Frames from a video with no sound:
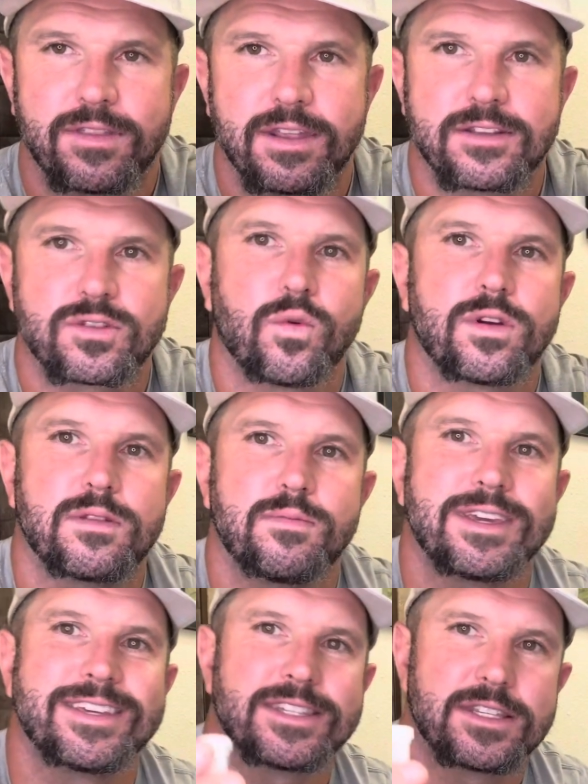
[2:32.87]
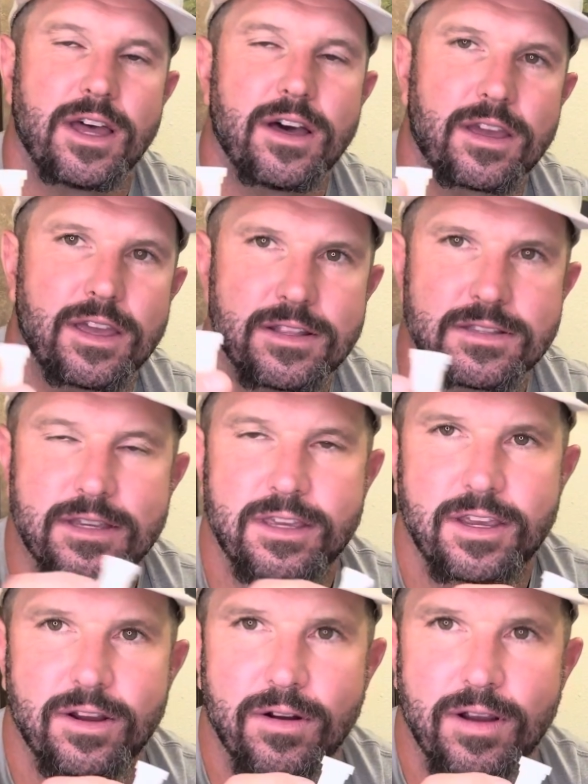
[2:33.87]
Then it's going to be snug and
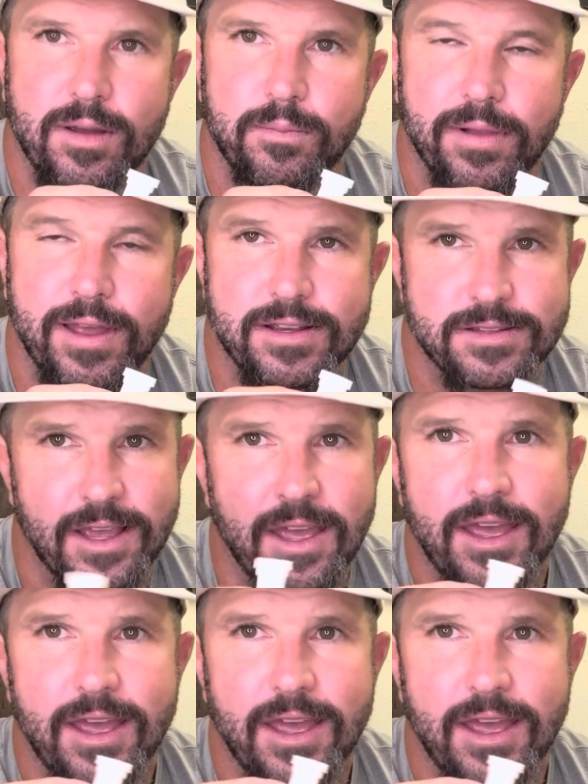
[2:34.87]
secure in place,